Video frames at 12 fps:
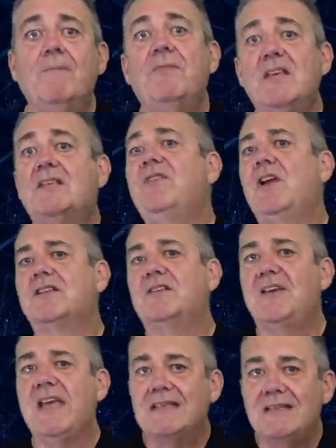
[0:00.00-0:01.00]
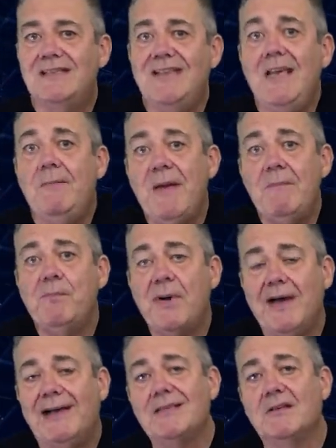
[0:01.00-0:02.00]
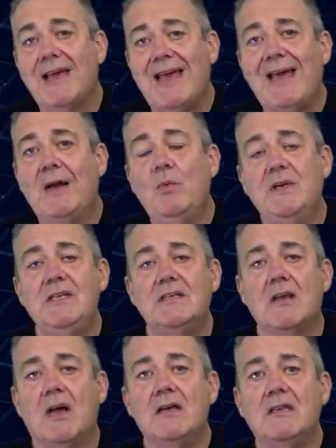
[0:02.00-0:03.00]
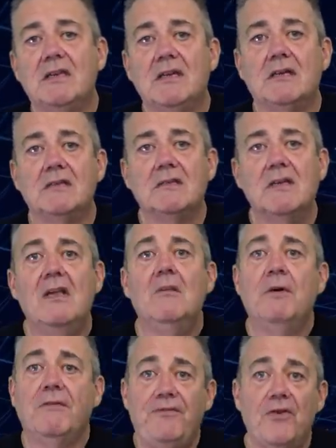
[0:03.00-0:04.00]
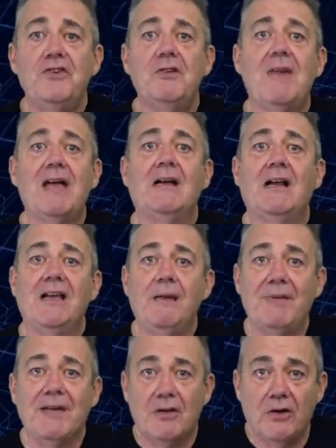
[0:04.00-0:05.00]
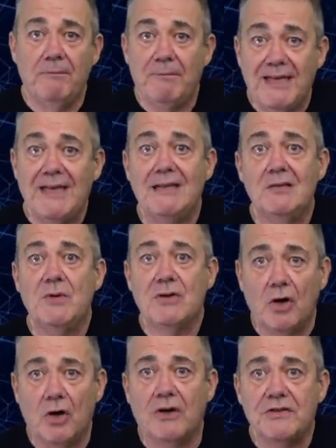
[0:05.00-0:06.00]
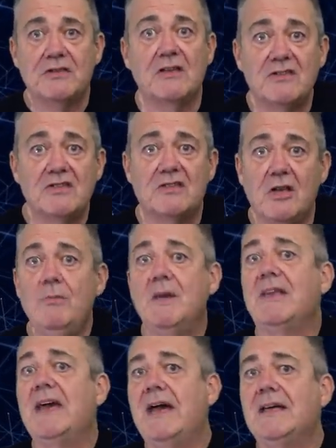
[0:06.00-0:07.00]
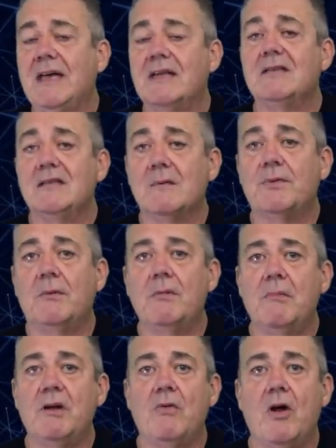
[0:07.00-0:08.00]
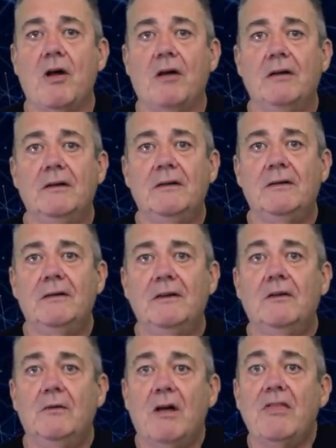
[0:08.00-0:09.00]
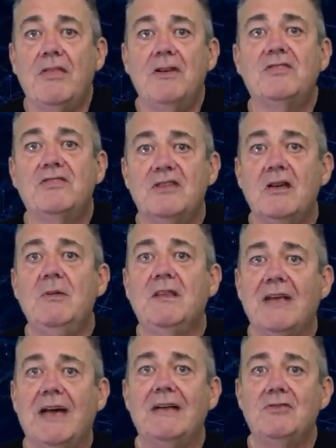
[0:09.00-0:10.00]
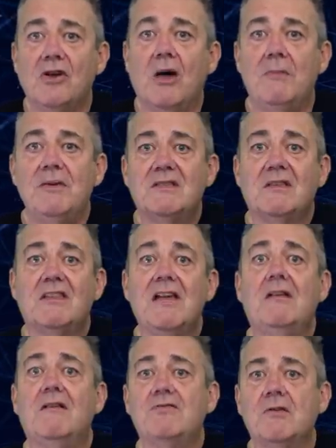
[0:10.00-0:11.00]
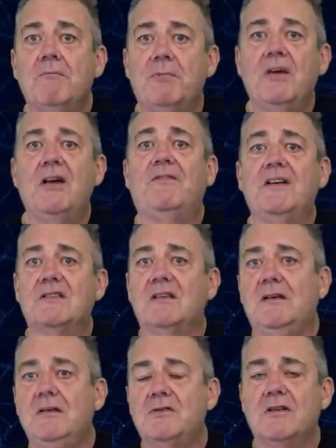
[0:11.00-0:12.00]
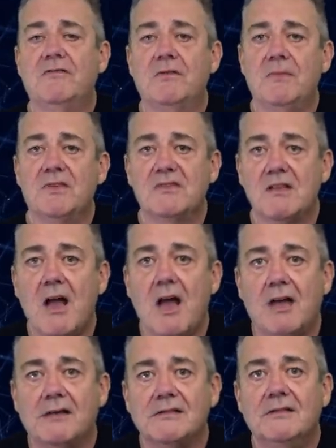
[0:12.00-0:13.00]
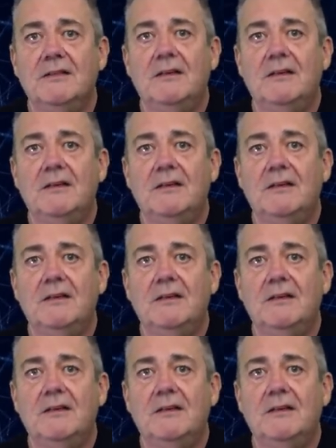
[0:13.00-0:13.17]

This philosophy has a deep impact on how we design things, but fundamentally it begins with us assuming that our guesses are probably wrong, rather than assuming that our job is to think of some perfect solution from the start.